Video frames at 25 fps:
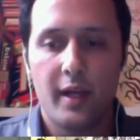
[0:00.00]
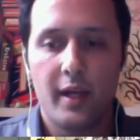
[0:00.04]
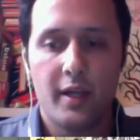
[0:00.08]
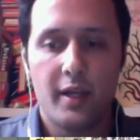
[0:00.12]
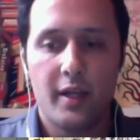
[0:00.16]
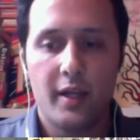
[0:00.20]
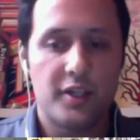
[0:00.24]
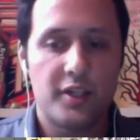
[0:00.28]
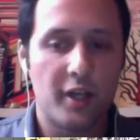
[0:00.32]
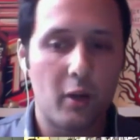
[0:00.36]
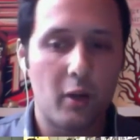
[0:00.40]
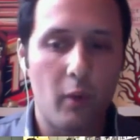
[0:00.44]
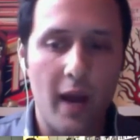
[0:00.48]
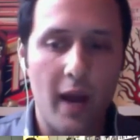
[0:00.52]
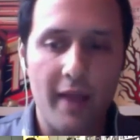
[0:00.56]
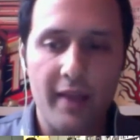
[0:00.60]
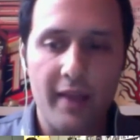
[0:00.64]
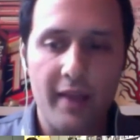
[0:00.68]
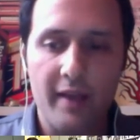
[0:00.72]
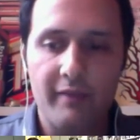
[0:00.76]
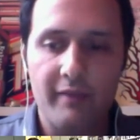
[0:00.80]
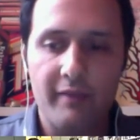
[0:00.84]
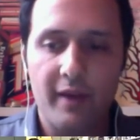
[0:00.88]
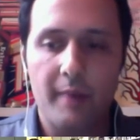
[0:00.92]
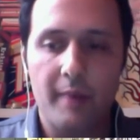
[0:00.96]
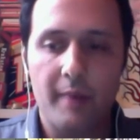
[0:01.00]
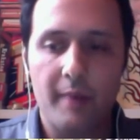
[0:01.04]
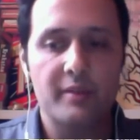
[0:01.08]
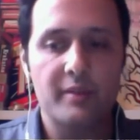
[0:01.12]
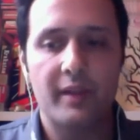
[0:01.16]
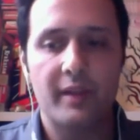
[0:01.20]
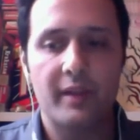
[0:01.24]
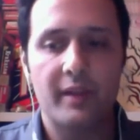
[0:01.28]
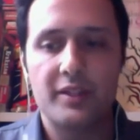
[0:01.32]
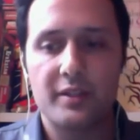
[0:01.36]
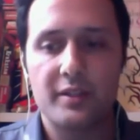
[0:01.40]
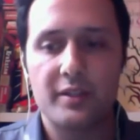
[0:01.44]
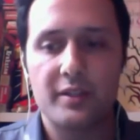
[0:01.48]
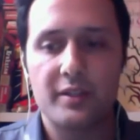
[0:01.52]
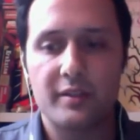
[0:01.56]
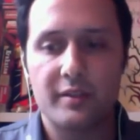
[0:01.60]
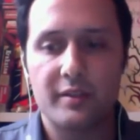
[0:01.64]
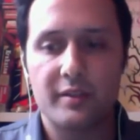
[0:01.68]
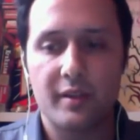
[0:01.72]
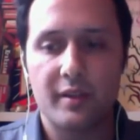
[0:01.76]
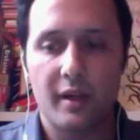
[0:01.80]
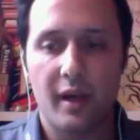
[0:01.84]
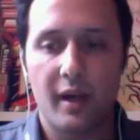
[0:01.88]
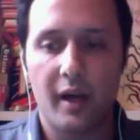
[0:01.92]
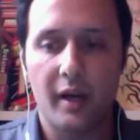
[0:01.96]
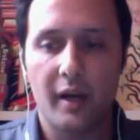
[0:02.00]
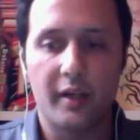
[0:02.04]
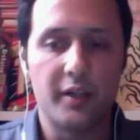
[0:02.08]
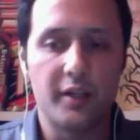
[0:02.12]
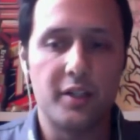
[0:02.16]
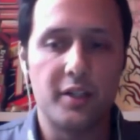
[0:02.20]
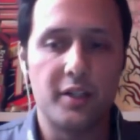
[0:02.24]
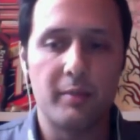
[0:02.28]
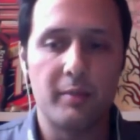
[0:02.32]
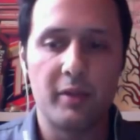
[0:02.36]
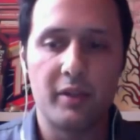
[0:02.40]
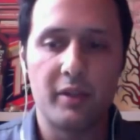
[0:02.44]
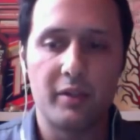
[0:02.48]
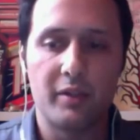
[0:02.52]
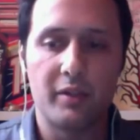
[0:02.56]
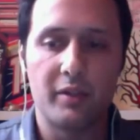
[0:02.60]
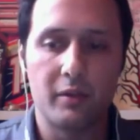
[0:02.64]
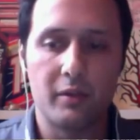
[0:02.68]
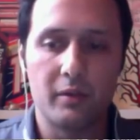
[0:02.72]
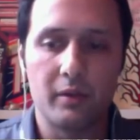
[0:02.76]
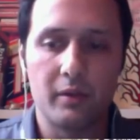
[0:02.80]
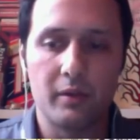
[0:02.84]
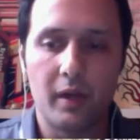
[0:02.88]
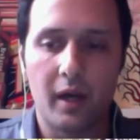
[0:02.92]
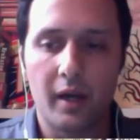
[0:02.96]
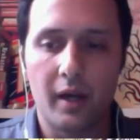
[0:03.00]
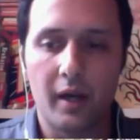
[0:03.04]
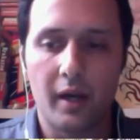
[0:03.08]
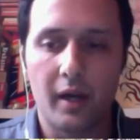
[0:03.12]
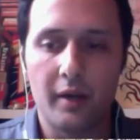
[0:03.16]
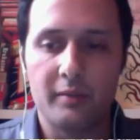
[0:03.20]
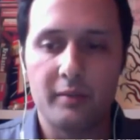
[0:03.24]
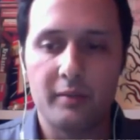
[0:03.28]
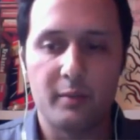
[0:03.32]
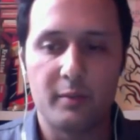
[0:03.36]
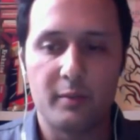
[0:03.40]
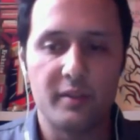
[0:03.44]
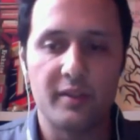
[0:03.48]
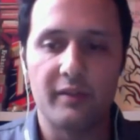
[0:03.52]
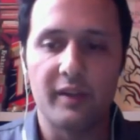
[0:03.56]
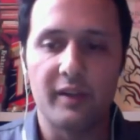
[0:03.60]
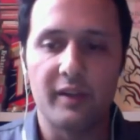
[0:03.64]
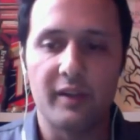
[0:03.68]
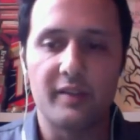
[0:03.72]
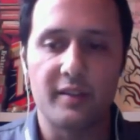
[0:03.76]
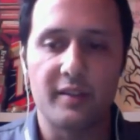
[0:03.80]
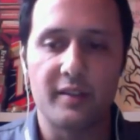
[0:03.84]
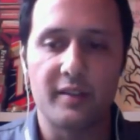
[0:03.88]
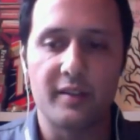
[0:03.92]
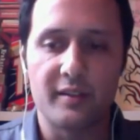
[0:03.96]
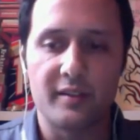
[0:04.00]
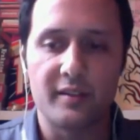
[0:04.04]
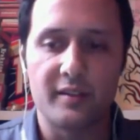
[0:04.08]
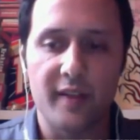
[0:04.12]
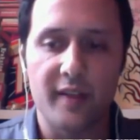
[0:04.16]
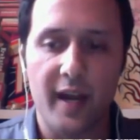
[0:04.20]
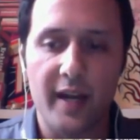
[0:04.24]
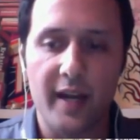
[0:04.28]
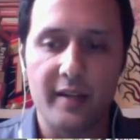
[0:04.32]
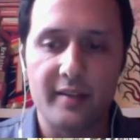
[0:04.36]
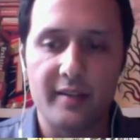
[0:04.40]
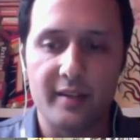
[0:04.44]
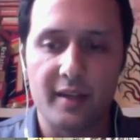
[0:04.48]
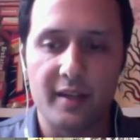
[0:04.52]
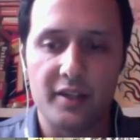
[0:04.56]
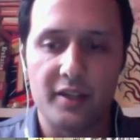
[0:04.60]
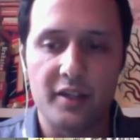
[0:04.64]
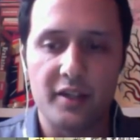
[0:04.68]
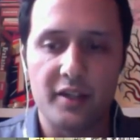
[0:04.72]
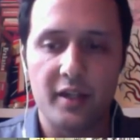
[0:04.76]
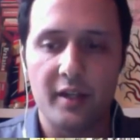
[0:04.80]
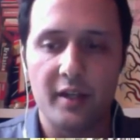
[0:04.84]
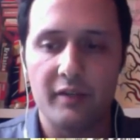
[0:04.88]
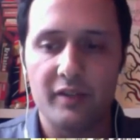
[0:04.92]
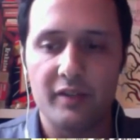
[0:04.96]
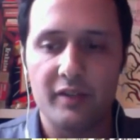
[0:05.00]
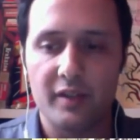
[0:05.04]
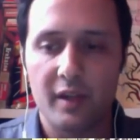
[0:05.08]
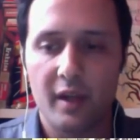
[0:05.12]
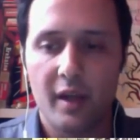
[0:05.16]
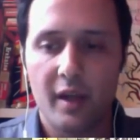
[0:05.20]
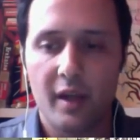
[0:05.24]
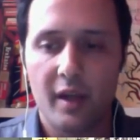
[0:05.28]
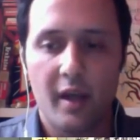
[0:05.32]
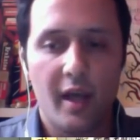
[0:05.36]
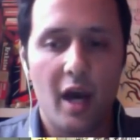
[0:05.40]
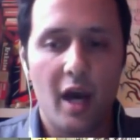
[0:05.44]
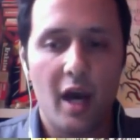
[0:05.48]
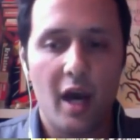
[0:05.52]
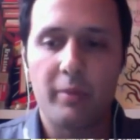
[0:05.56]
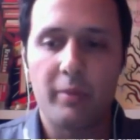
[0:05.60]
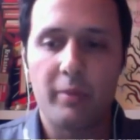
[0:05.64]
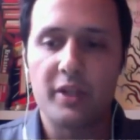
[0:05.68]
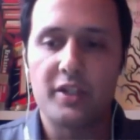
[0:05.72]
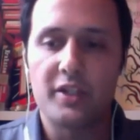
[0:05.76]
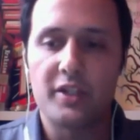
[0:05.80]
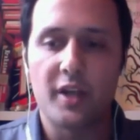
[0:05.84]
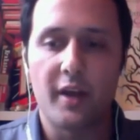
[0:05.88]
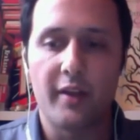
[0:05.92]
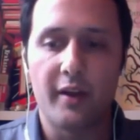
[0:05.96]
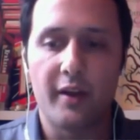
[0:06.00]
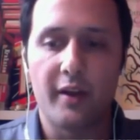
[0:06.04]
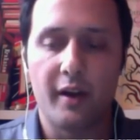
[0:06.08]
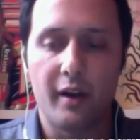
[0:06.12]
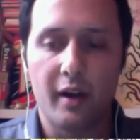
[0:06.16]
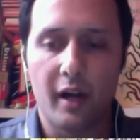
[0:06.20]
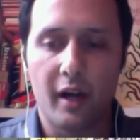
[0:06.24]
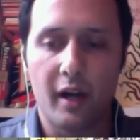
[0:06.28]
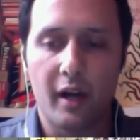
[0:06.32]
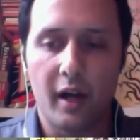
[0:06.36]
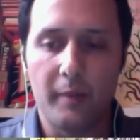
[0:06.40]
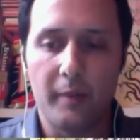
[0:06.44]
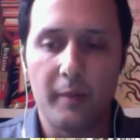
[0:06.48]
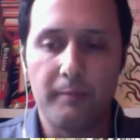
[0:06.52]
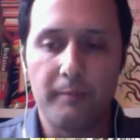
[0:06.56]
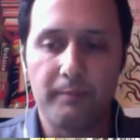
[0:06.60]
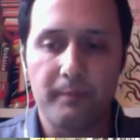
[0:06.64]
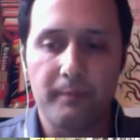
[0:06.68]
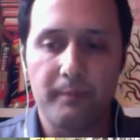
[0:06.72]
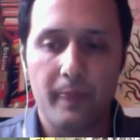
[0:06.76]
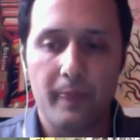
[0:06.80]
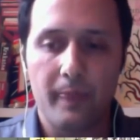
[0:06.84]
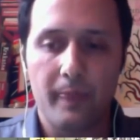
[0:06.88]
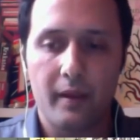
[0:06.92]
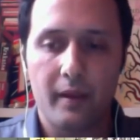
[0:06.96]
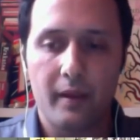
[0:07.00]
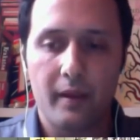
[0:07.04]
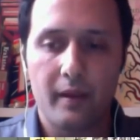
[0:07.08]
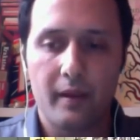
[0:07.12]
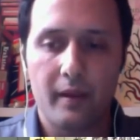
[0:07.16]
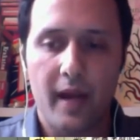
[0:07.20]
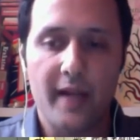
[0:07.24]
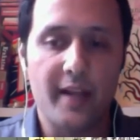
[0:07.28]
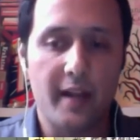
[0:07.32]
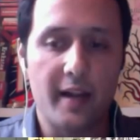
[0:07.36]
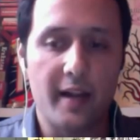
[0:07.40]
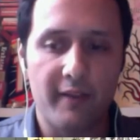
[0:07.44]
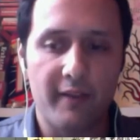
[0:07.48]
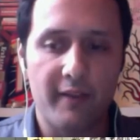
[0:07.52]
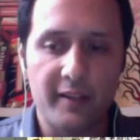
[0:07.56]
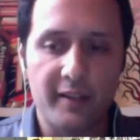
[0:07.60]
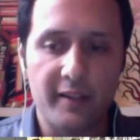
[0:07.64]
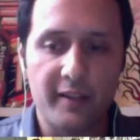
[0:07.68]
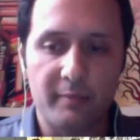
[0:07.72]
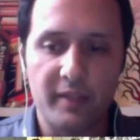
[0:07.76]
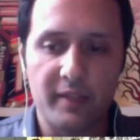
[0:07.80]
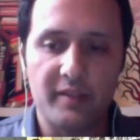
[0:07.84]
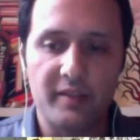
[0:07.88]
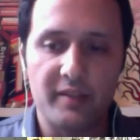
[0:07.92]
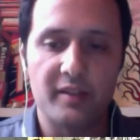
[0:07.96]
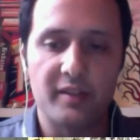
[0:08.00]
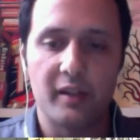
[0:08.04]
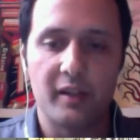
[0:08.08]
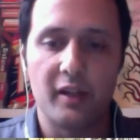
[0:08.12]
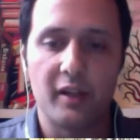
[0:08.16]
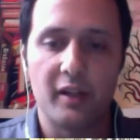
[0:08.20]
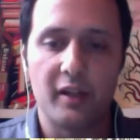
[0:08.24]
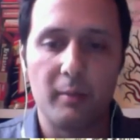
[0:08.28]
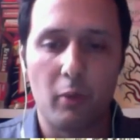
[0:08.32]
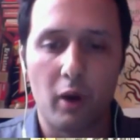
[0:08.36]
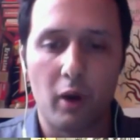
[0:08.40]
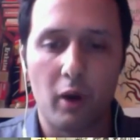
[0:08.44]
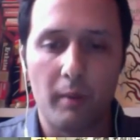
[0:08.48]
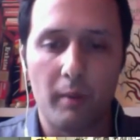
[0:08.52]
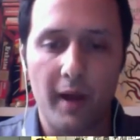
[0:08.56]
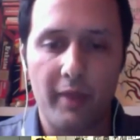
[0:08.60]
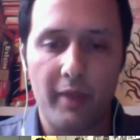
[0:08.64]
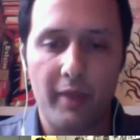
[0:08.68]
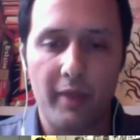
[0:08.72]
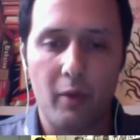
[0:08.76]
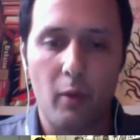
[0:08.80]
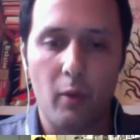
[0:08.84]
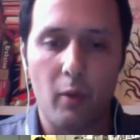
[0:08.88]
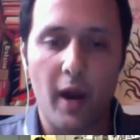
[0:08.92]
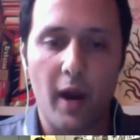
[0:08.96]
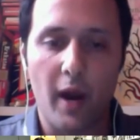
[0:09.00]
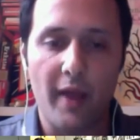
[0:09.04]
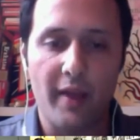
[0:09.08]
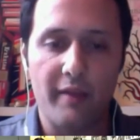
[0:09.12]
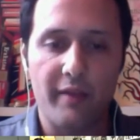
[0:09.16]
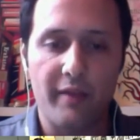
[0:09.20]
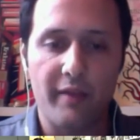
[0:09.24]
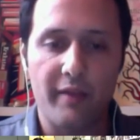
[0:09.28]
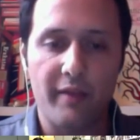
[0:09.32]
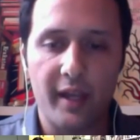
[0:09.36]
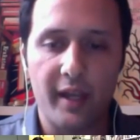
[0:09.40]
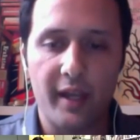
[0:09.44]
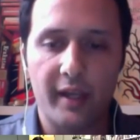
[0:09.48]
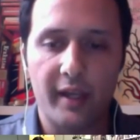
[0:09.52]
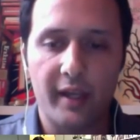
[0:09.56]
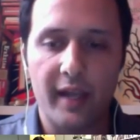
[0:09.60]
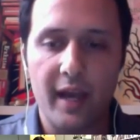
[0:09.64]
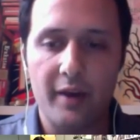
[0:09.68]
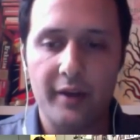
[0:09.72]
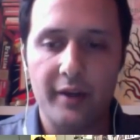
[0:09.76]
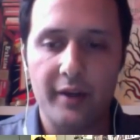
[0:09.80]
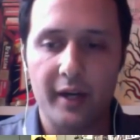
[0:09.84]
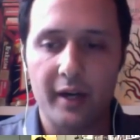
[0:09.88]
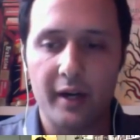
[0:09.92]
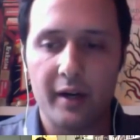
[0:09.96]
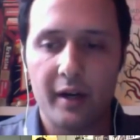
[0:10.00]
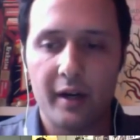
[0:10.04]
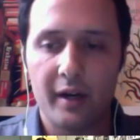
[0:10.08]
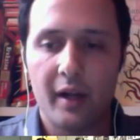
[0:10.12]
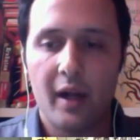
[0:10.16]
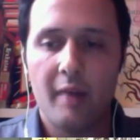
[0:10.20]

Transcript: share wildlife observations, contribute to specific citizen science initiatives, help each other identify species and learn more about the wildlife that they encounter.